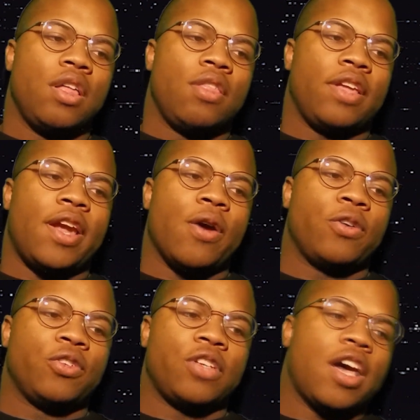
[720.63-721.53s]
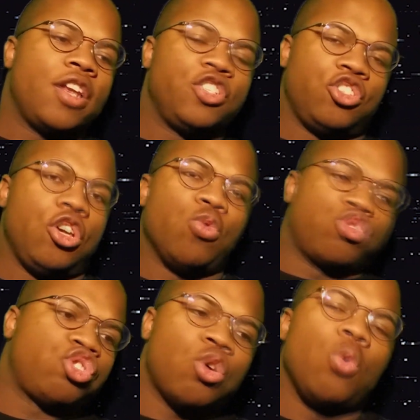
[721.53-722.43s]
the characters kind of just go
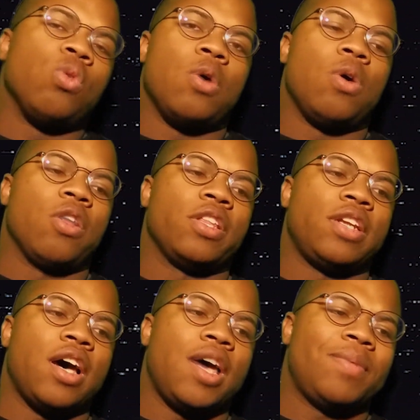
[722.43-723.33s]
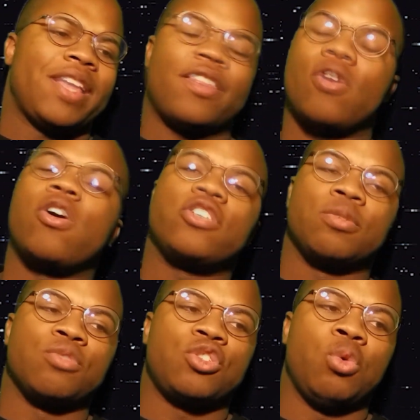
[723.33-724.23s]
solo all the time. Like, there are
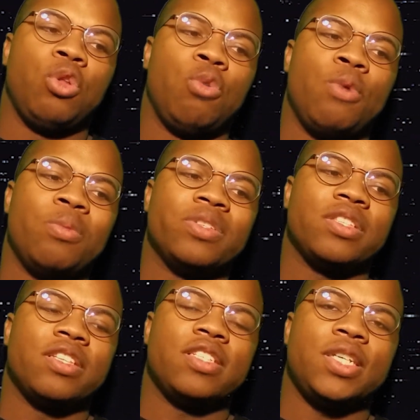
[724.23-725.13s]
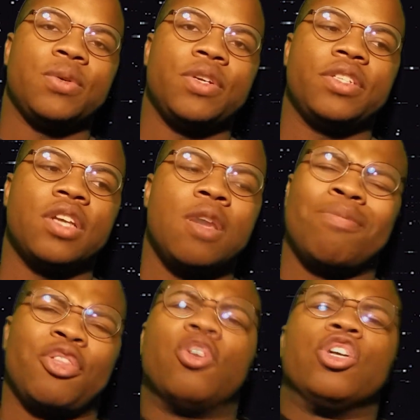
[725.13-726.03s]
some solo moments in the series,
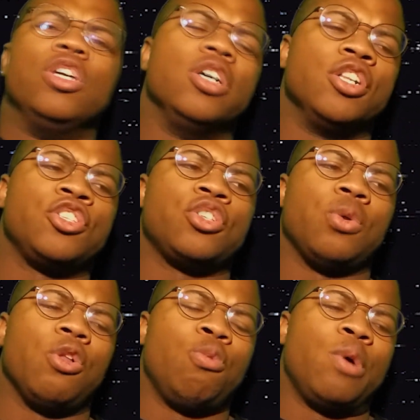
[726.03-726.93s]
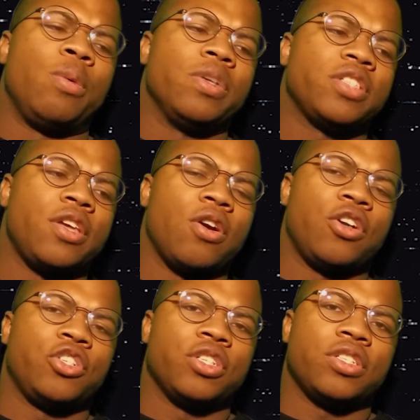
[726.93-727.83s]
but they're good solo moments. They
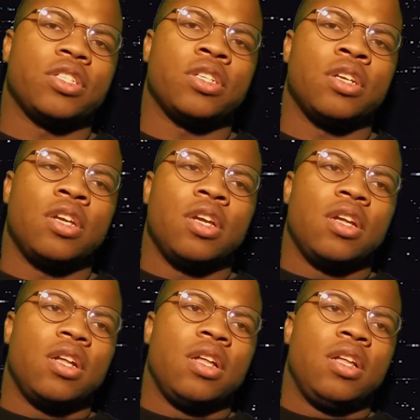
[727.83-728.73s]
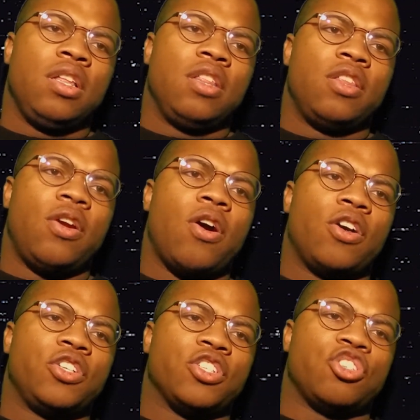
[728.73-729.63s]
aren't just
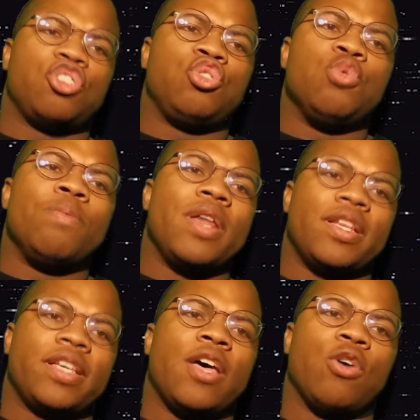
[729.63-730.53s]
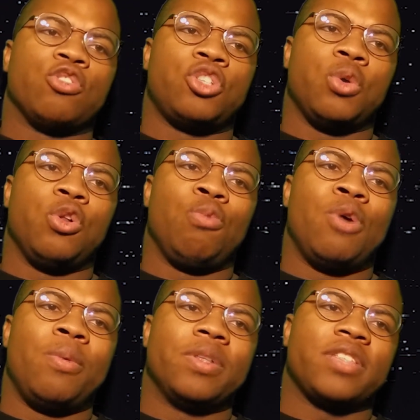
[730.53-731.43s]
stupid as hell solo
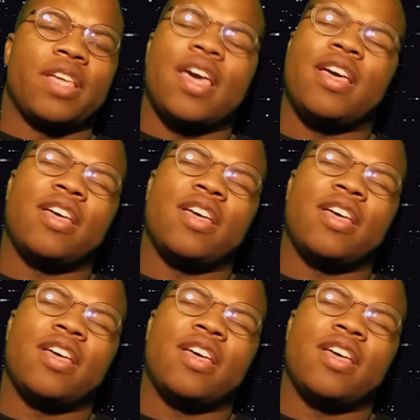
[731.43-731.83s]
moments like,